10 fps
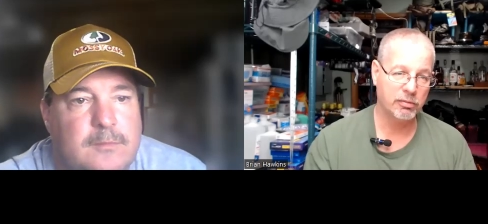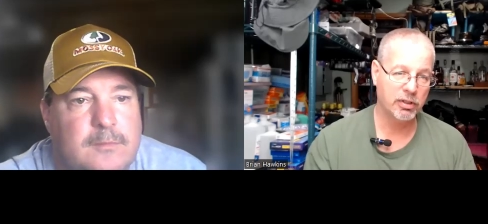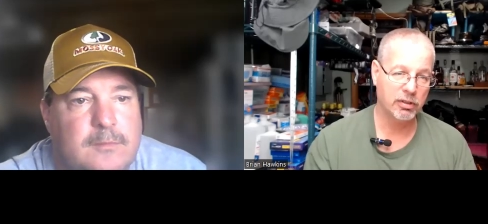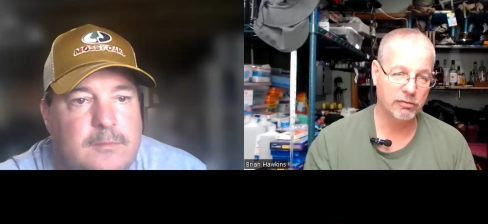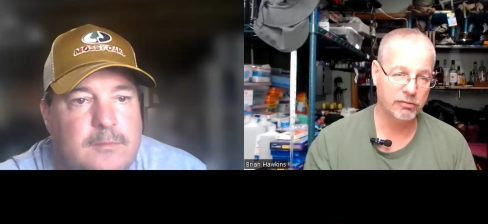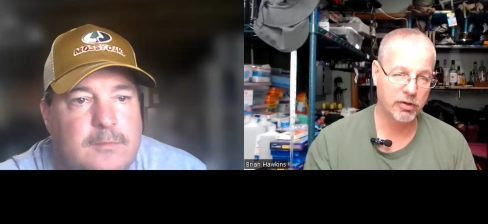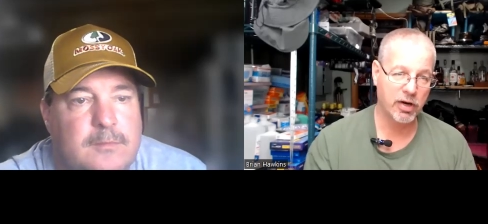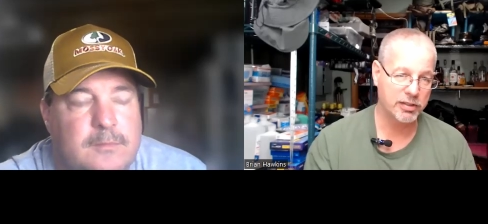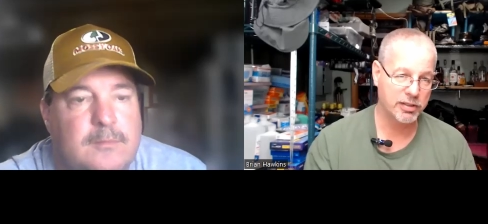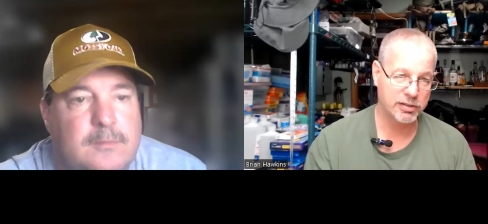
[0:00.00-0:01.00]
Speaker 1: you're in the middle
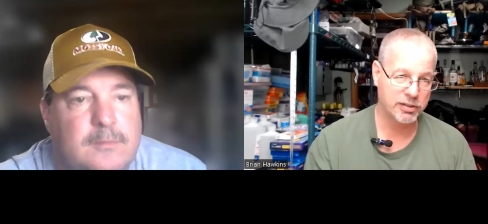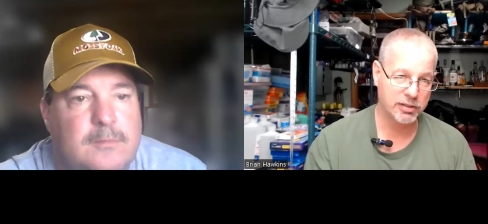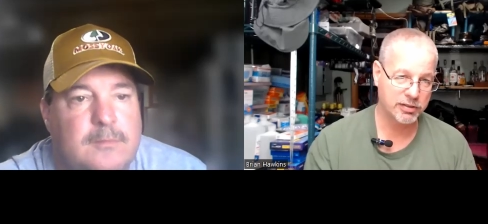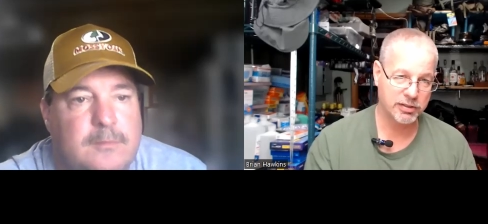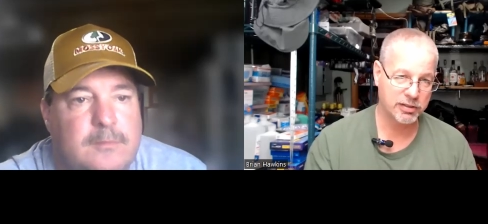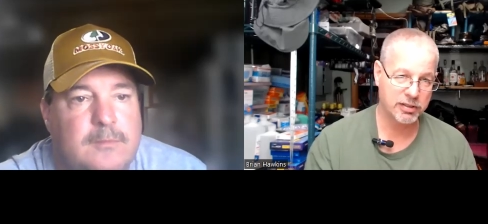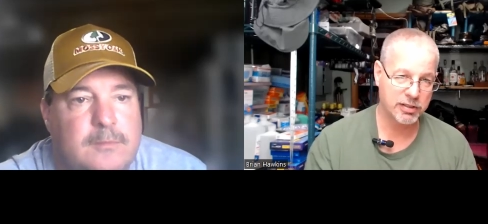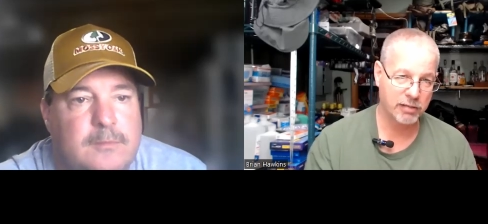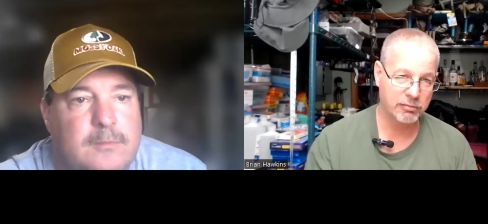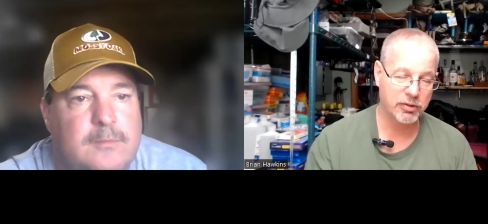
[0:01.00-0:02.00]
of a crisis, and this
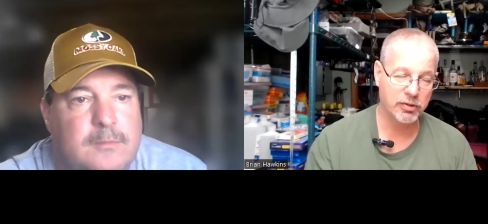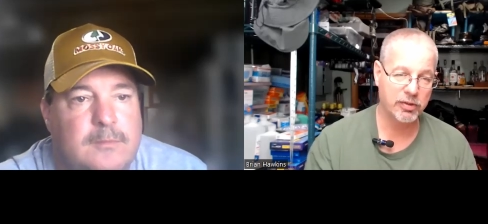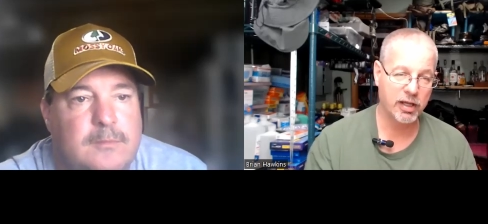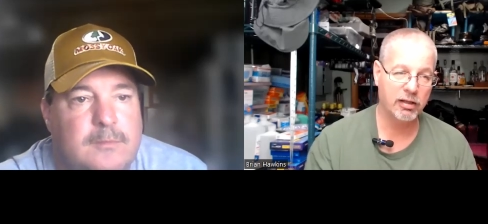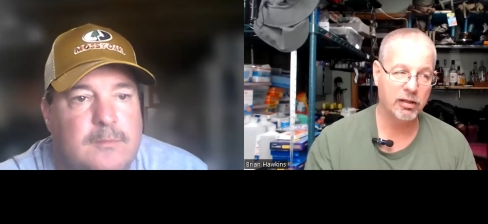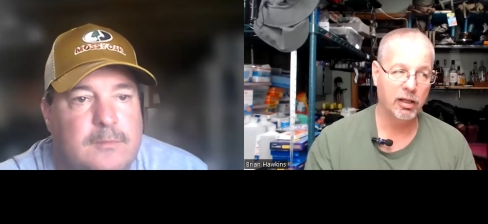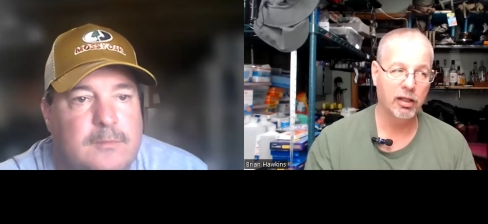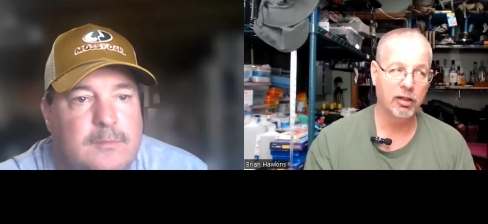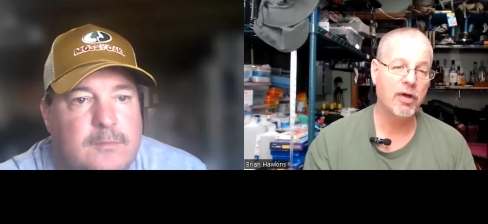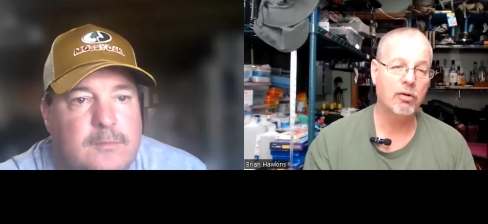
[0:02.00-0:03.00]
isn't the time to do
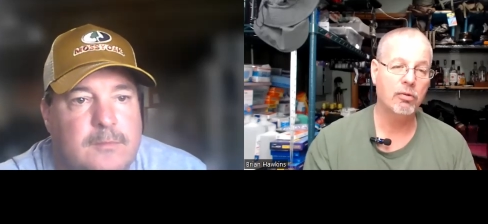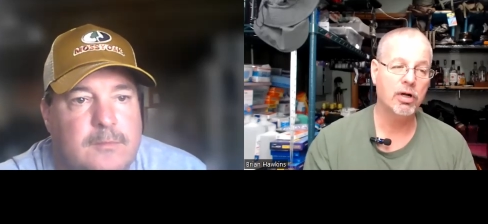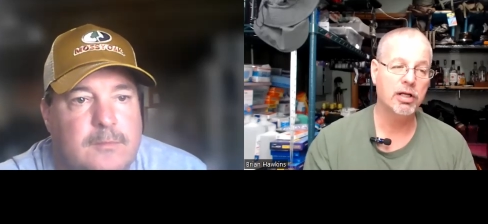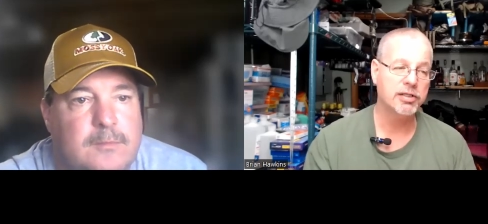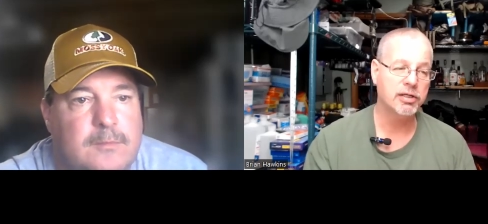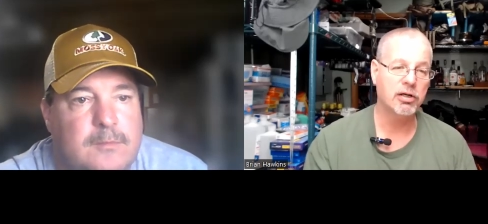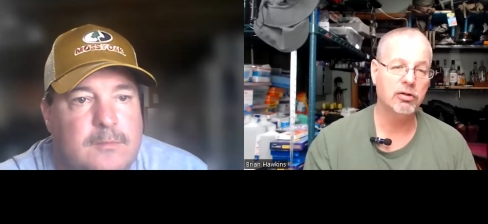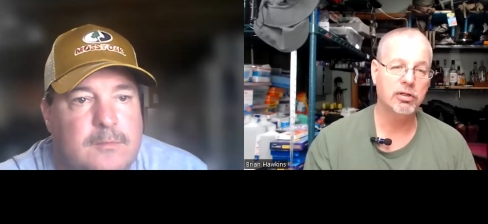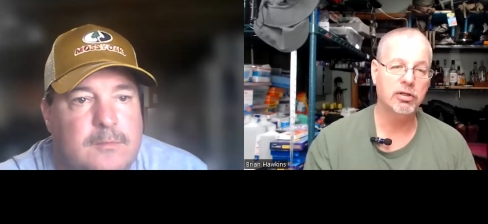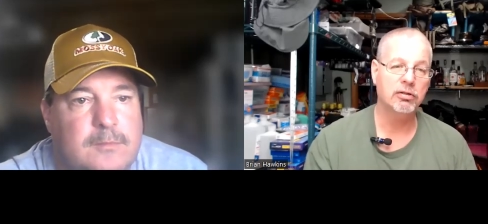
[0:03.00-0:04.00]
that. My thought
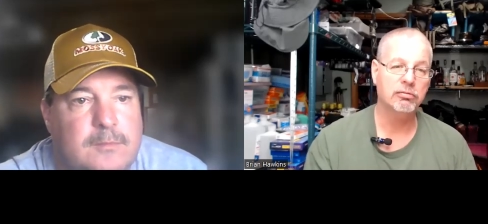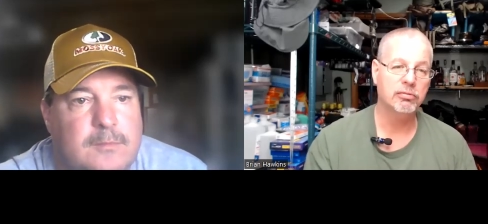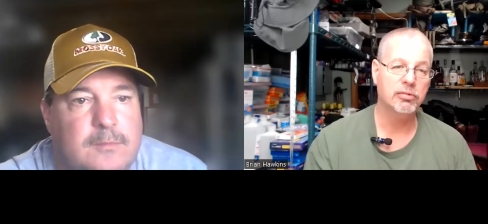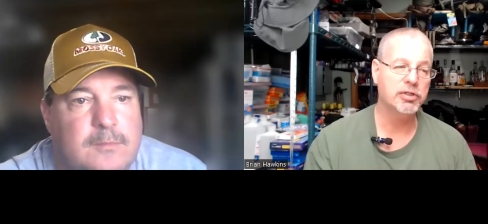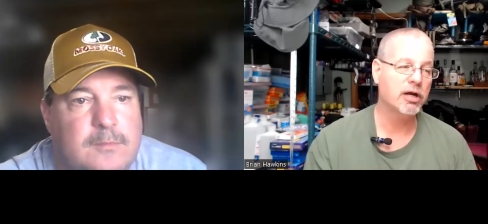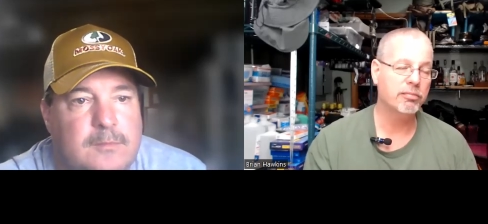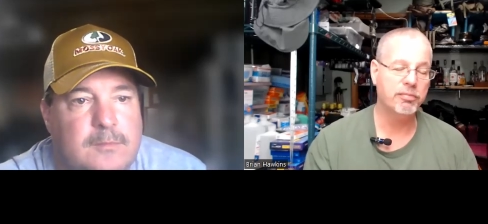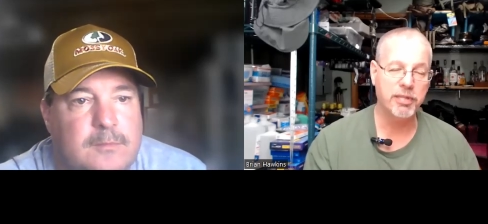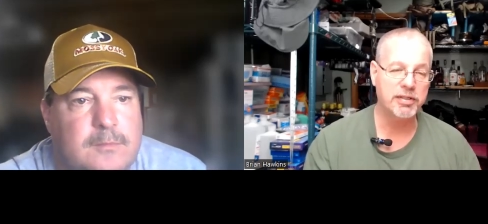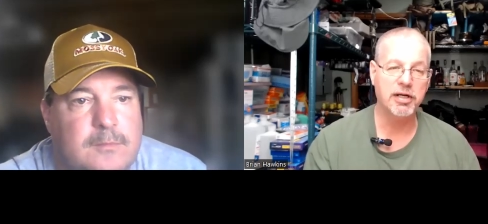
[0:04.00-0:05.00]
was, you know, the
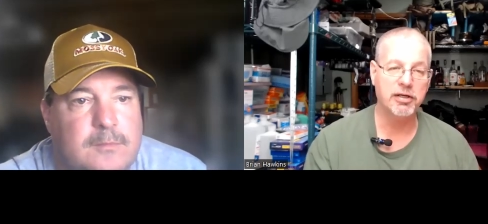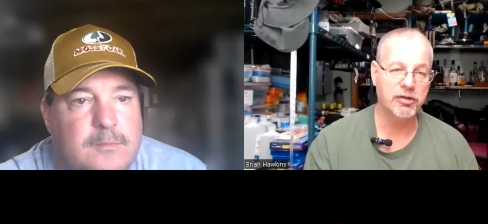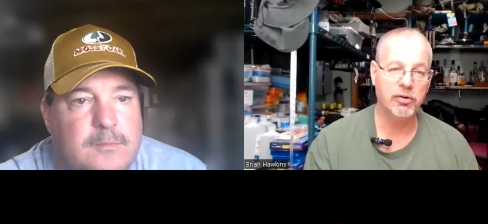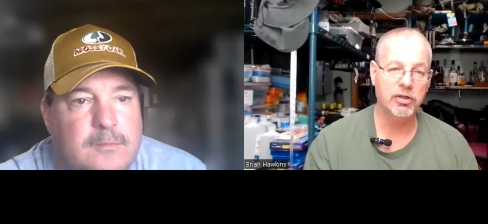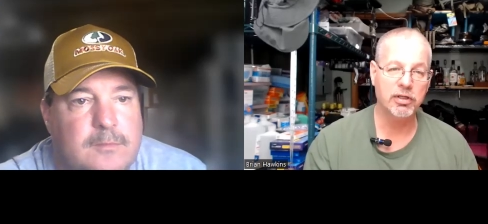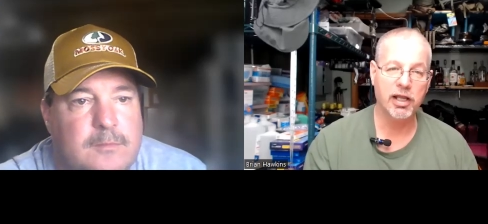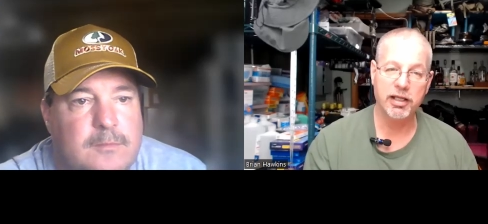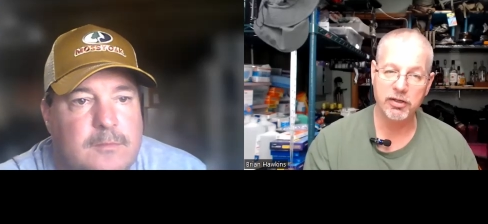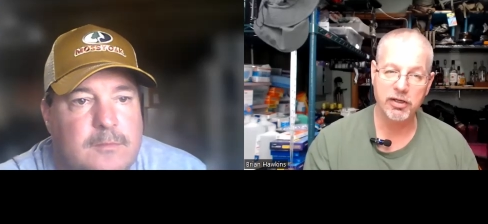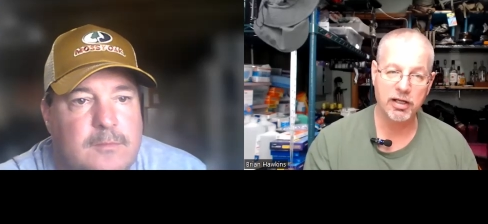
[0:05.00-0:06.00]
sheriff beats on your
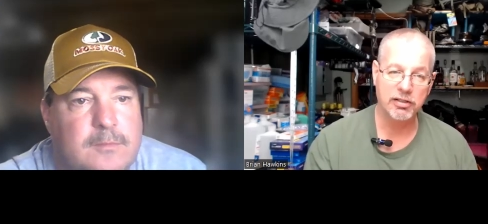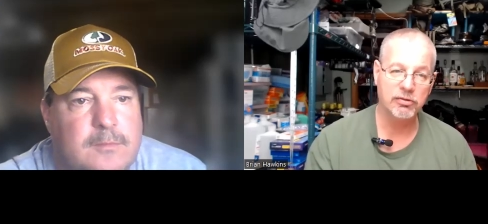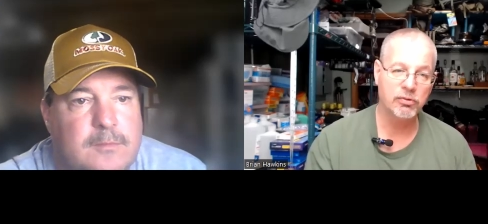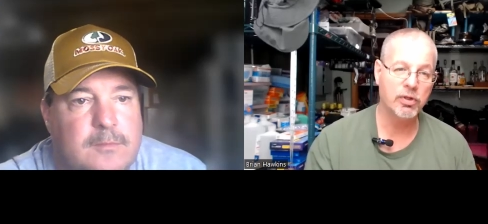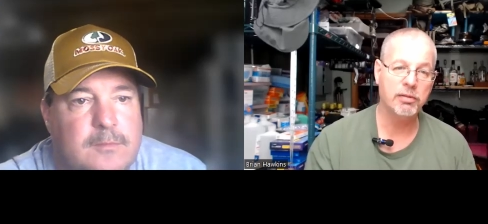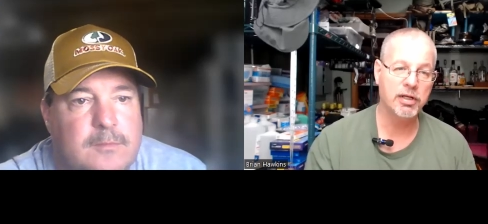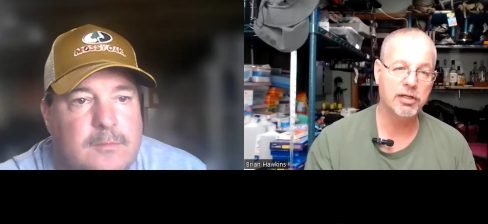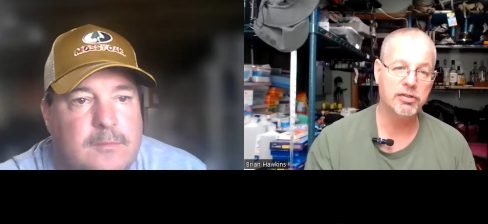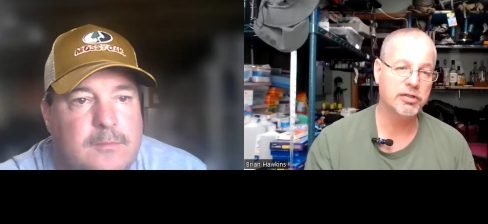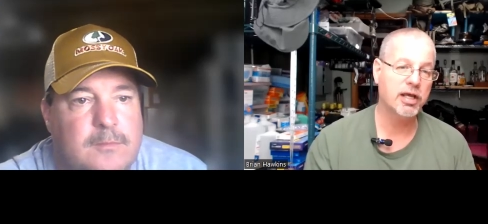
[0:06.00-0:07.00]
door and like, you got
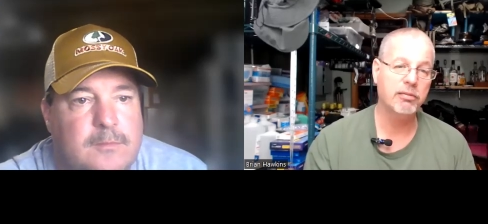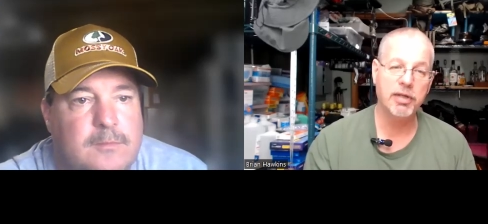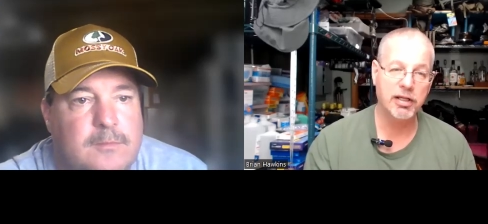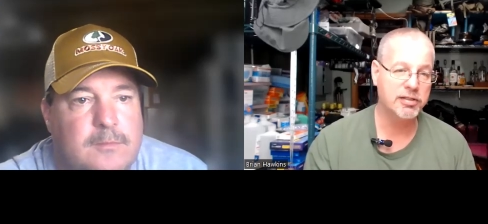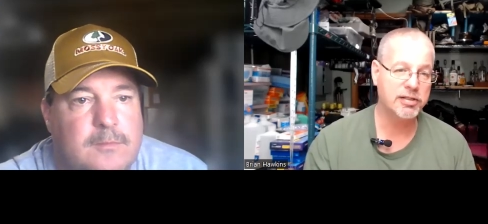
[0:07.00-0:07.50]
20 minutes or 10